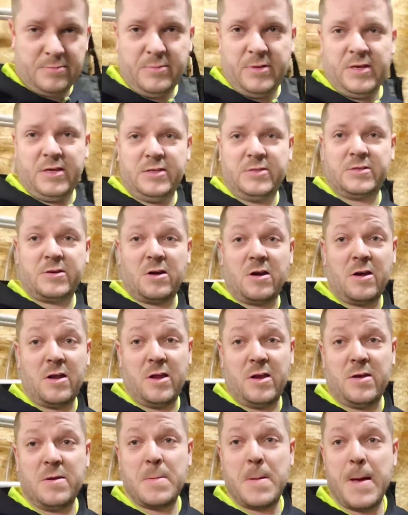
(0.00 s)
me
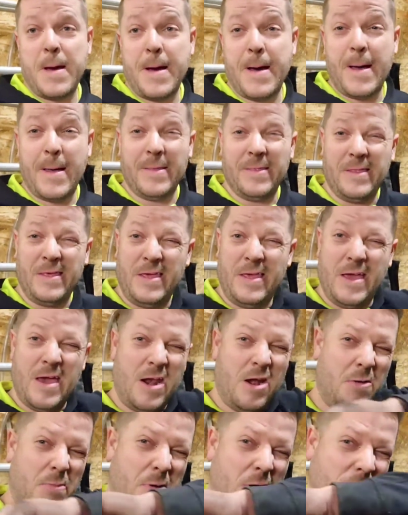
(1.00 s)
starting on the
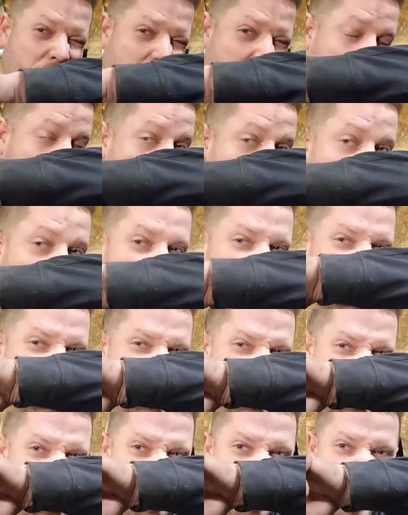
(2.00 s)
header project from
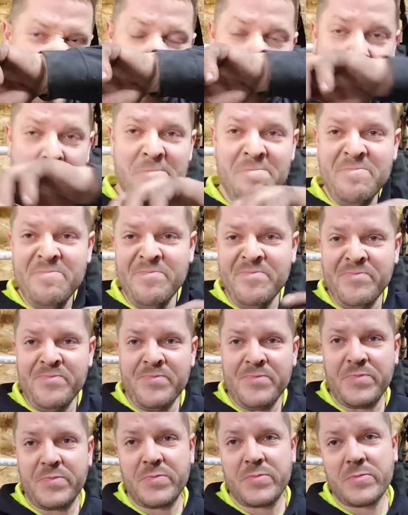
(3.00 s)
this morning.
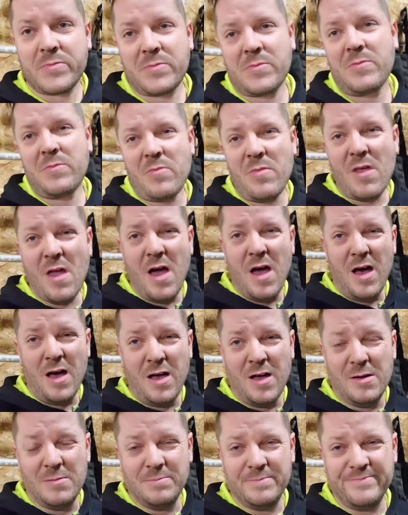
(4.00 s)

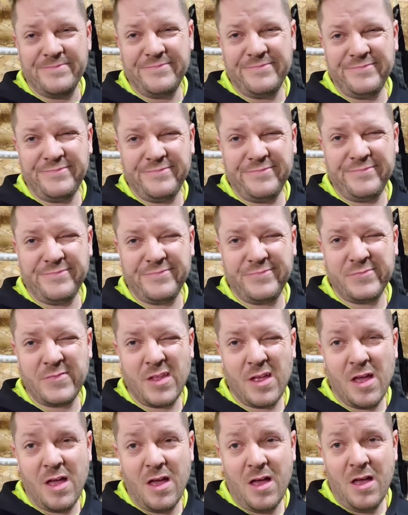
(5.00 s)
I'm
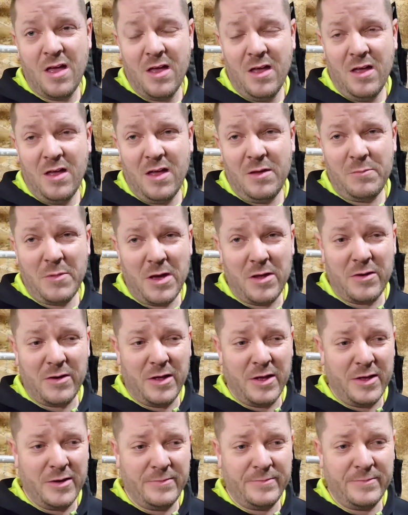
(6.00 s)
about
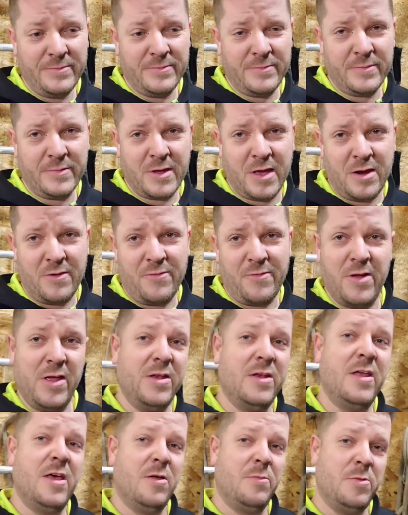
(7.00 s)
done. Got a
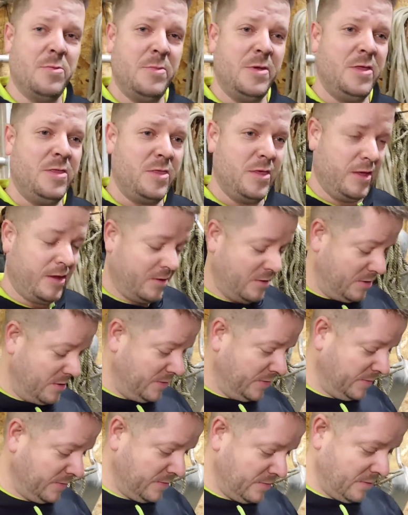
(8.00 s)
friend helping me, thank
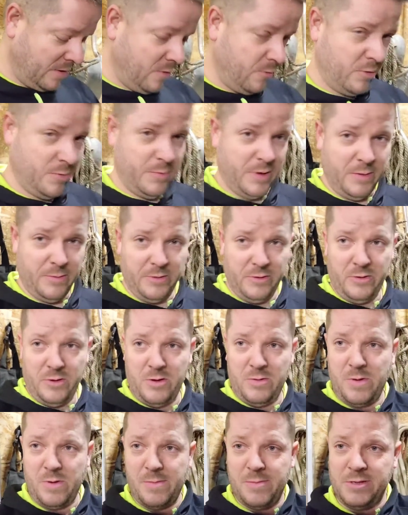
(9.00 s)
goodness. I wouldn't be able to do
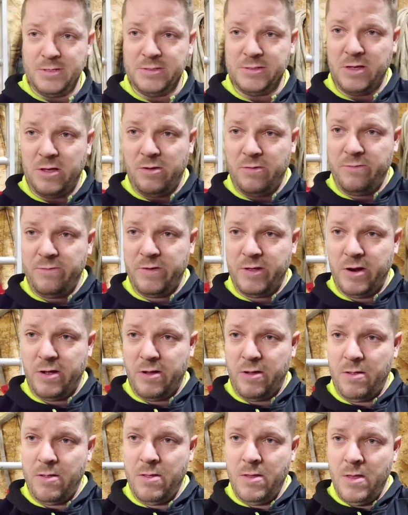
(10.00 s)
it by myself at
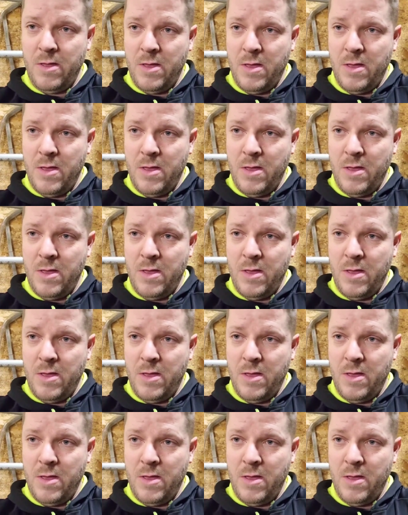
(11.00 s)
all.